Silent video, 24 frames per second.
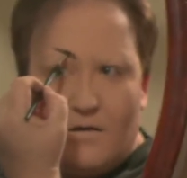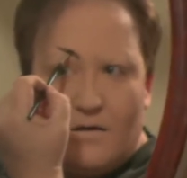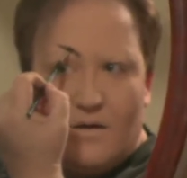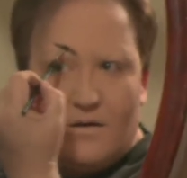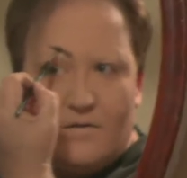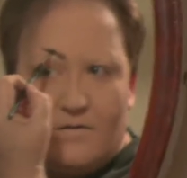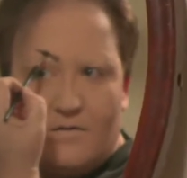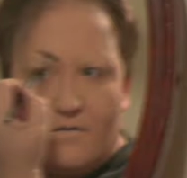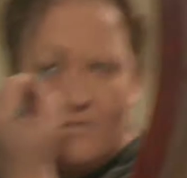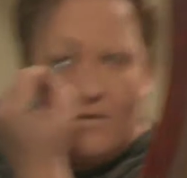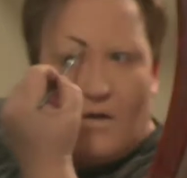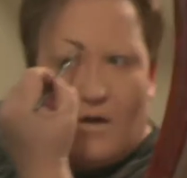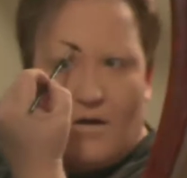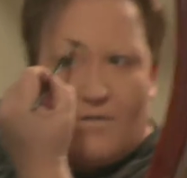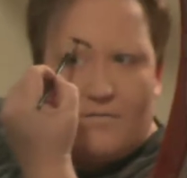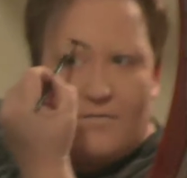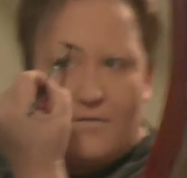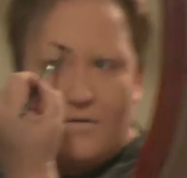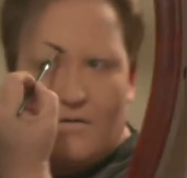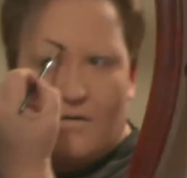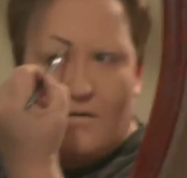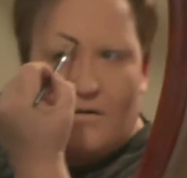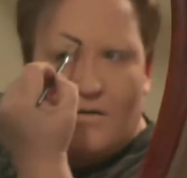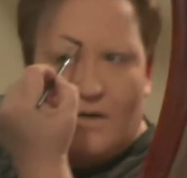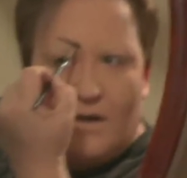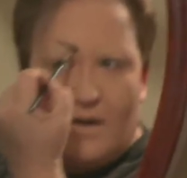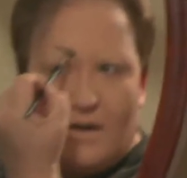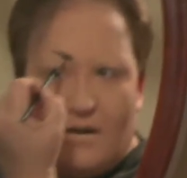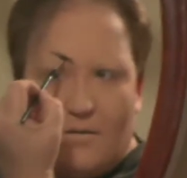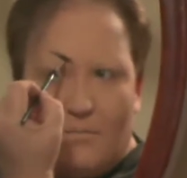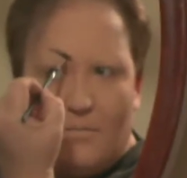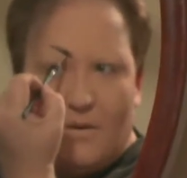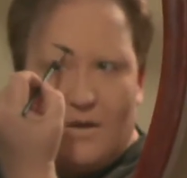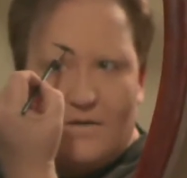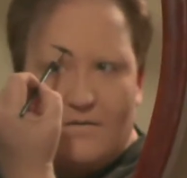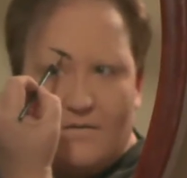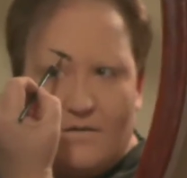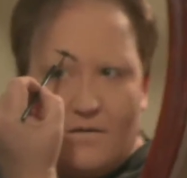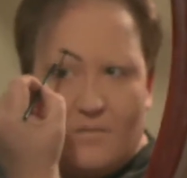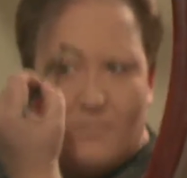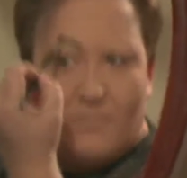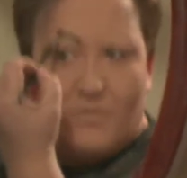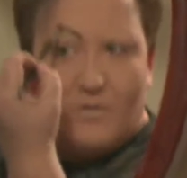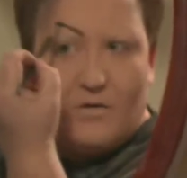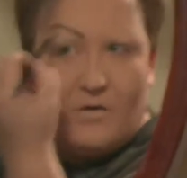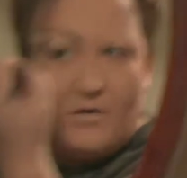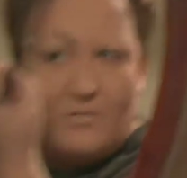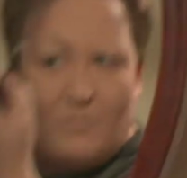is softer and it makes it
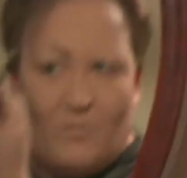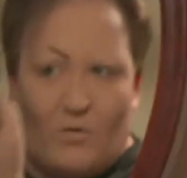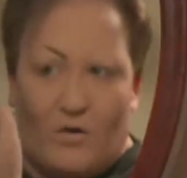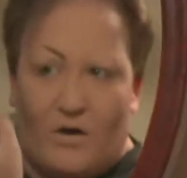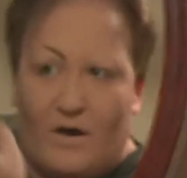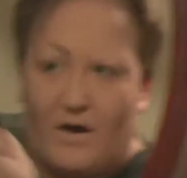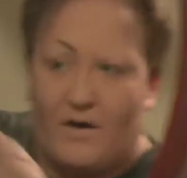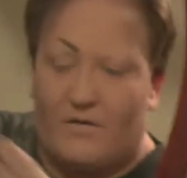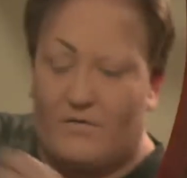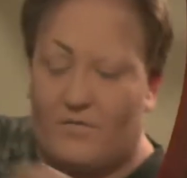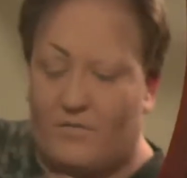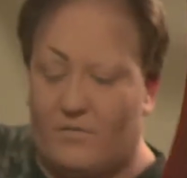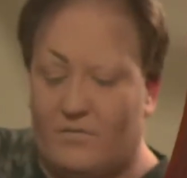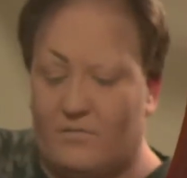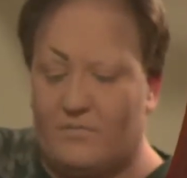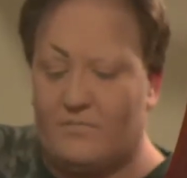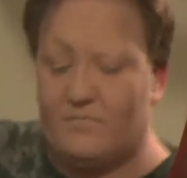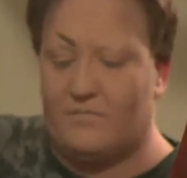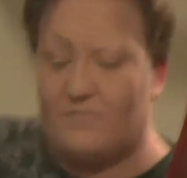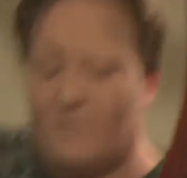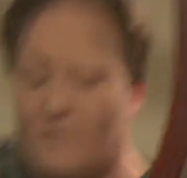look more natural.